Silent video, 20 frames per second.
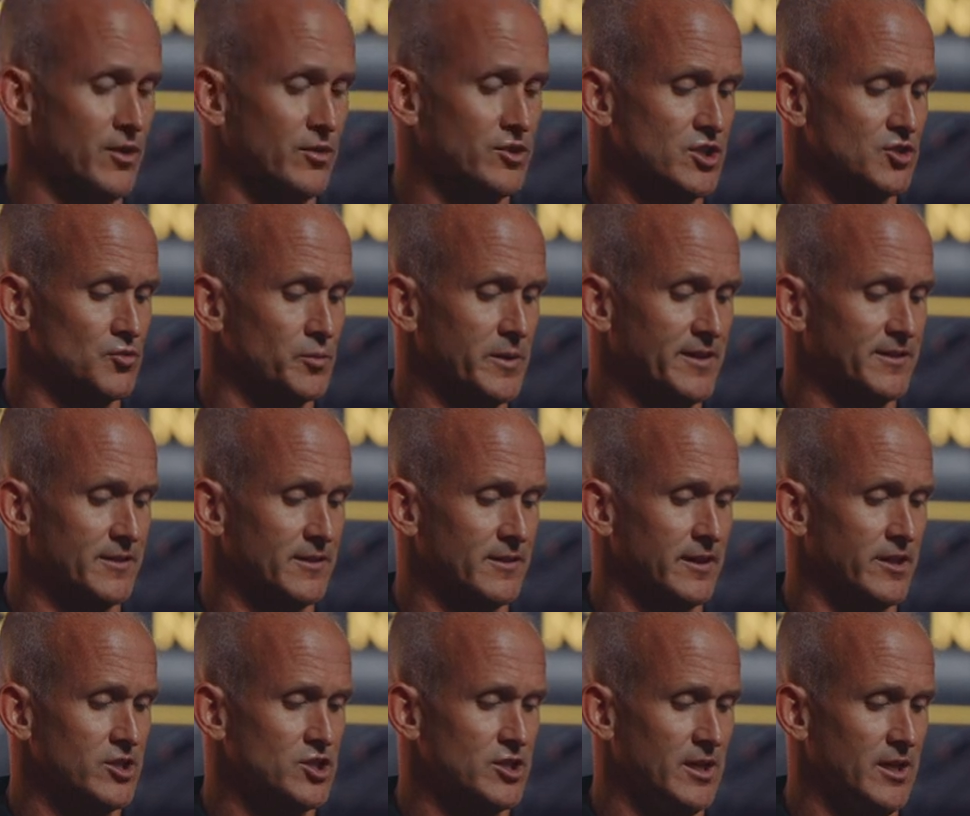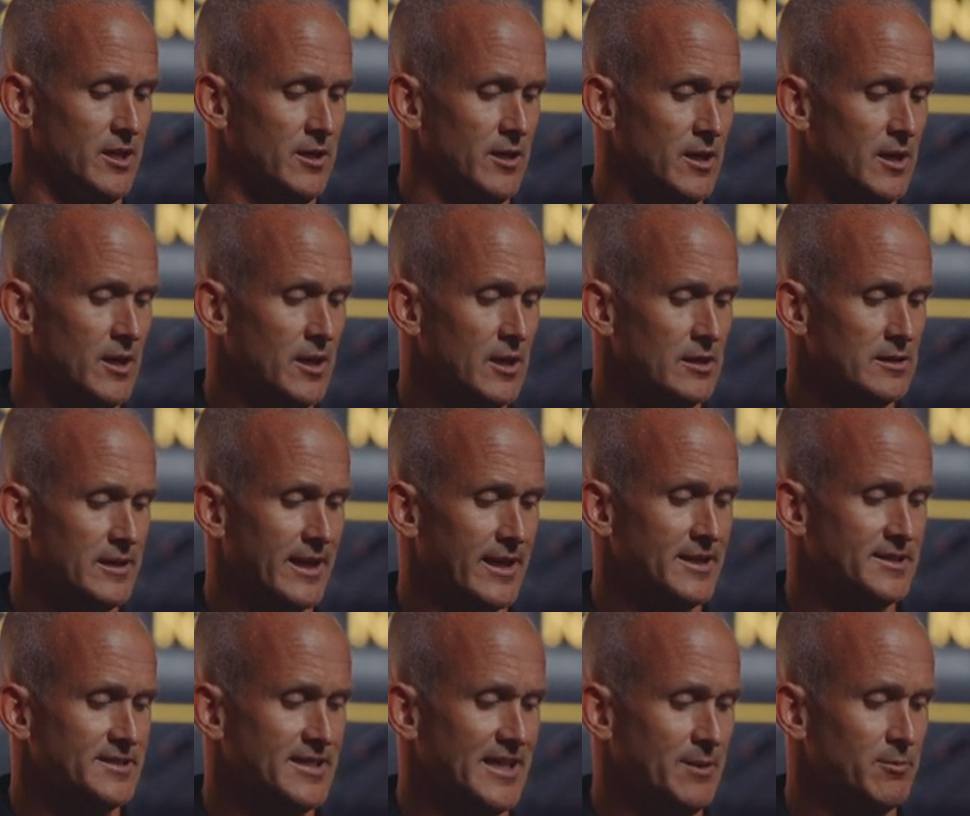Just recently, she led a
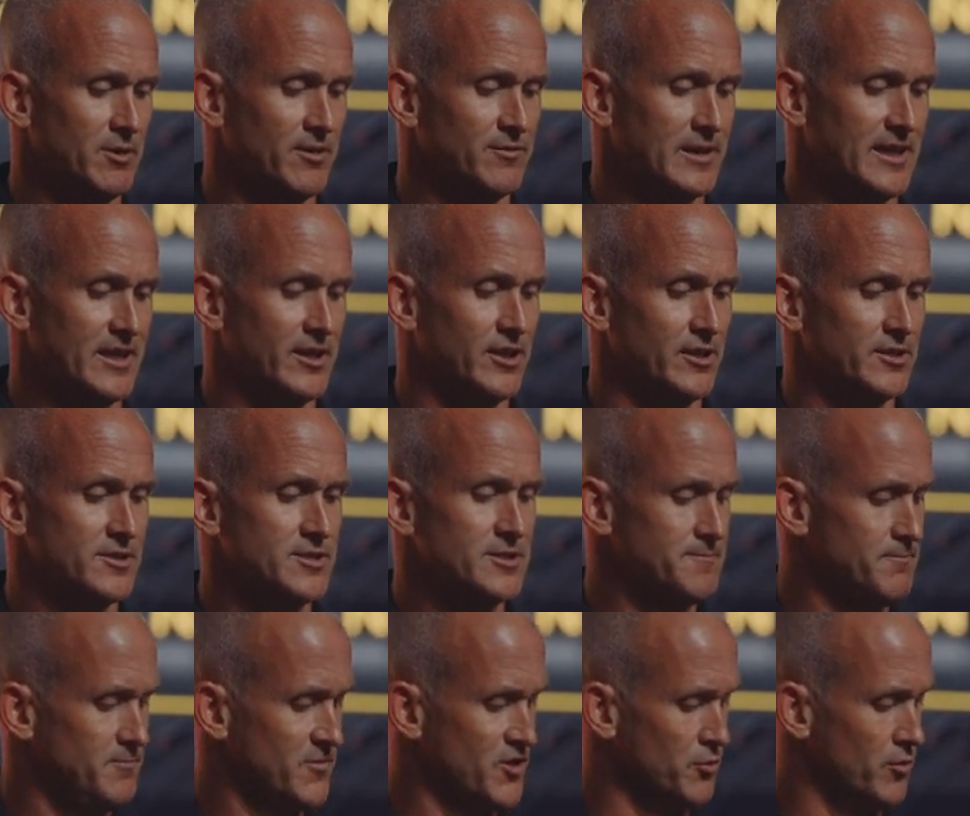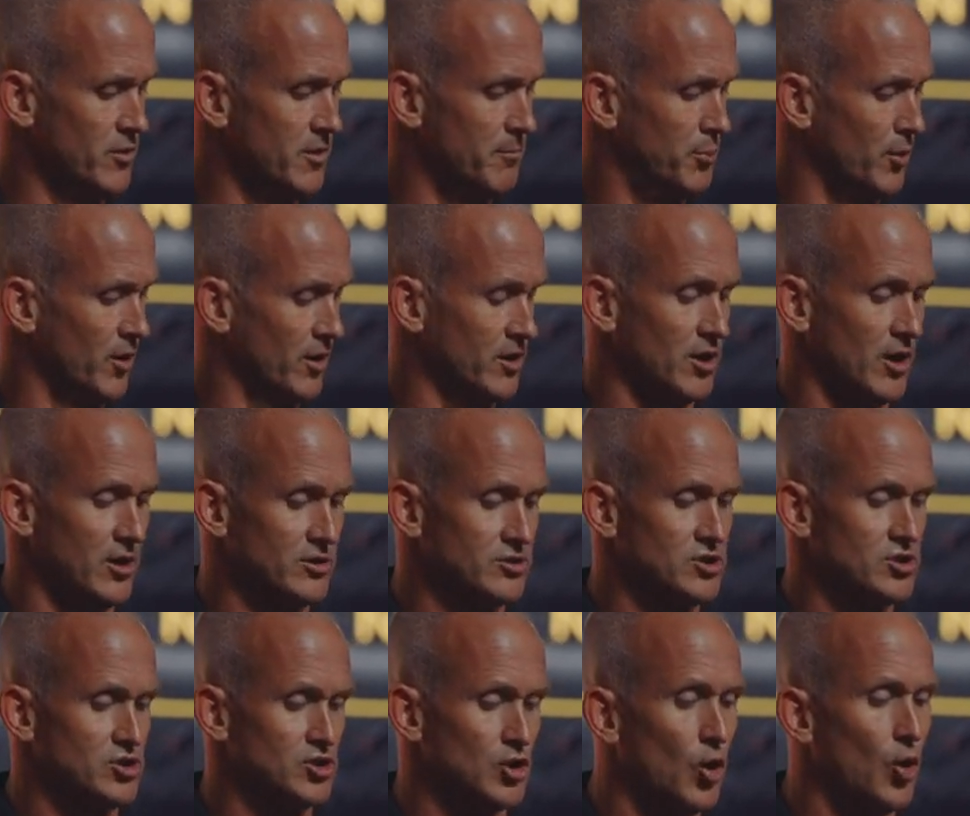team of leaders through the book called
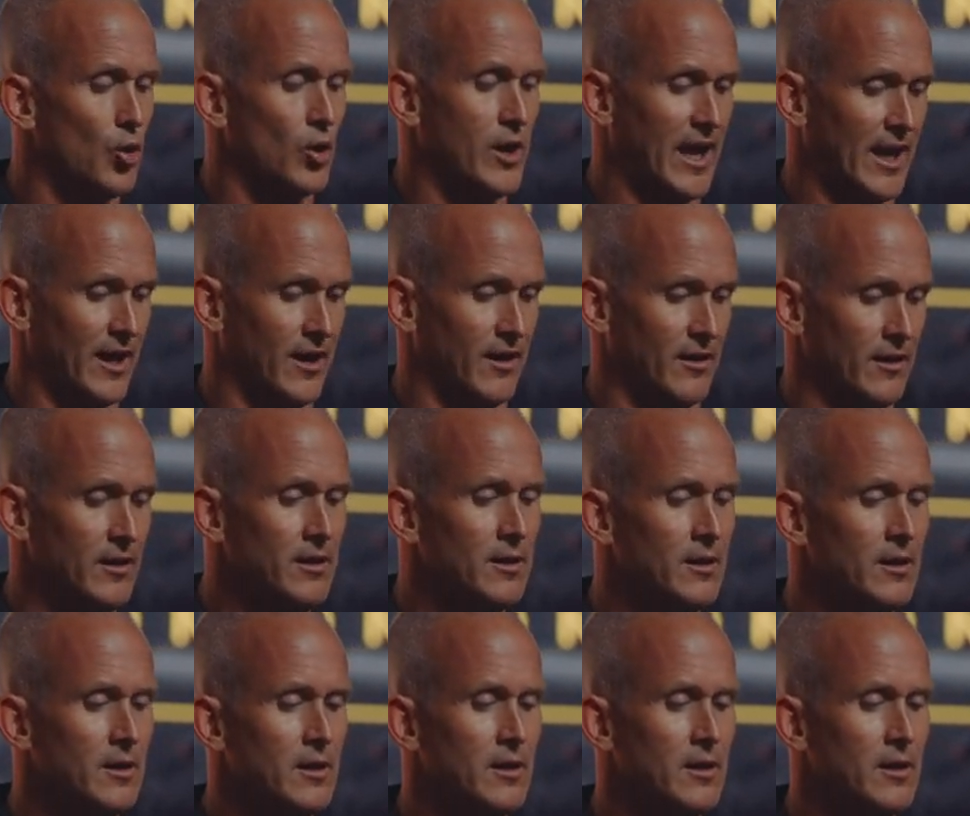Soul Care.